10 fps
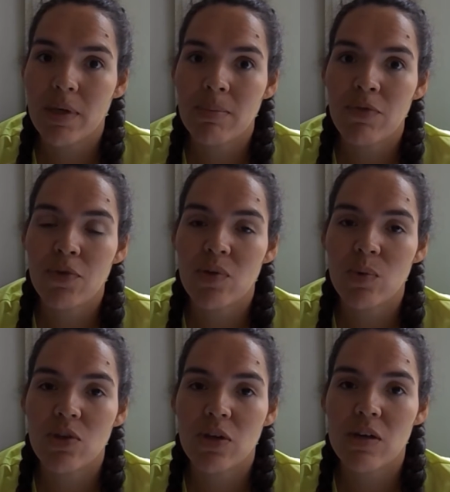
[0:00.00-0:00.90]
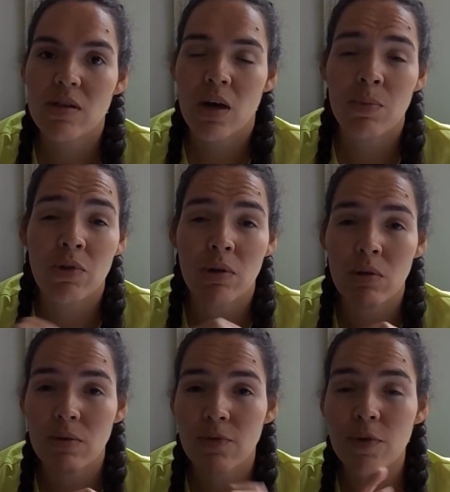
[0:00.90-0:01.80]
Me and my friend, we took our time, we took
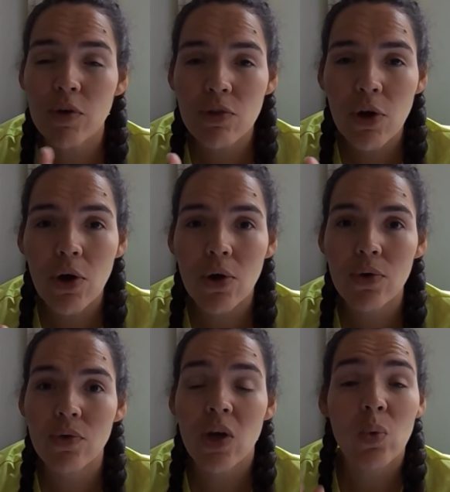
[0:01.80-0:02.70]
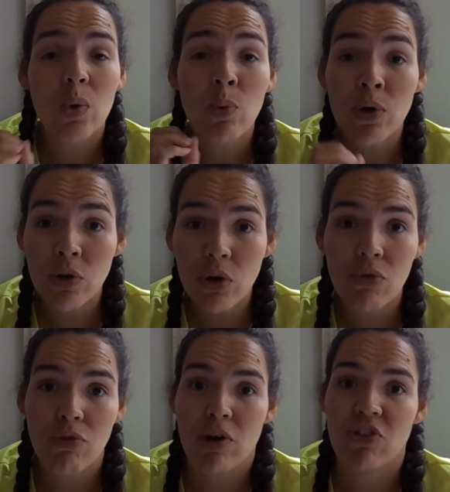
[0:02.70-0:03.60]
lots of photos, we were not
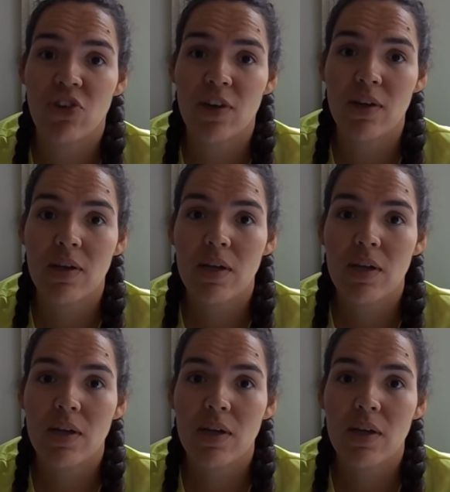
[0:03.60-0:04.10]
rushing.